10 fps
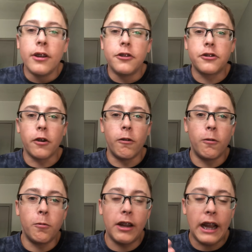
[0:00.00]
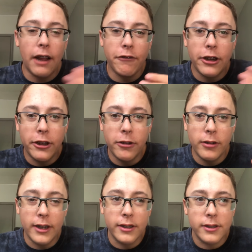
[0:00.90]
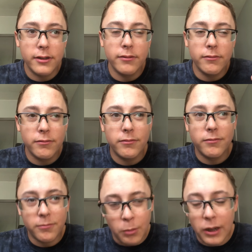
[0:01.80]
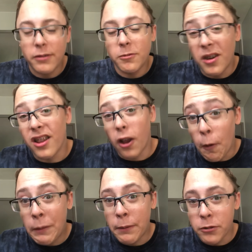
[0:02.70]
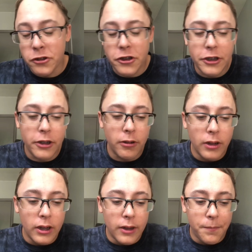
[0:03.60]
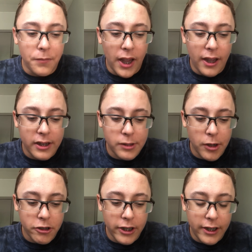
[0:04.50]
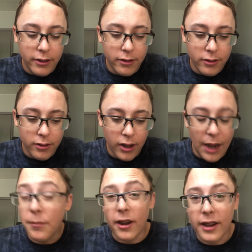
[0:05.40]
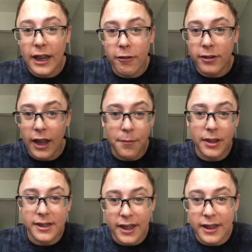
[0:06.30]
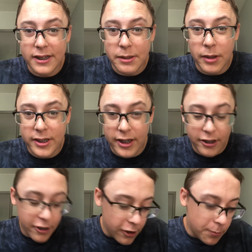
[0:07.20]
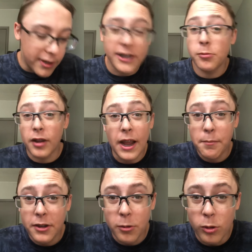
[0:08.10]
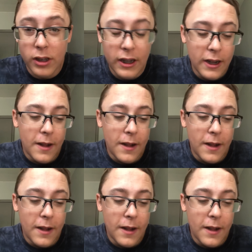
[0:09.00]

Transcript: So what you have to do is what a lot of people should do, and especially I'm not an accountant. I'm not saying this is the best thing to do, but this is what I've been told.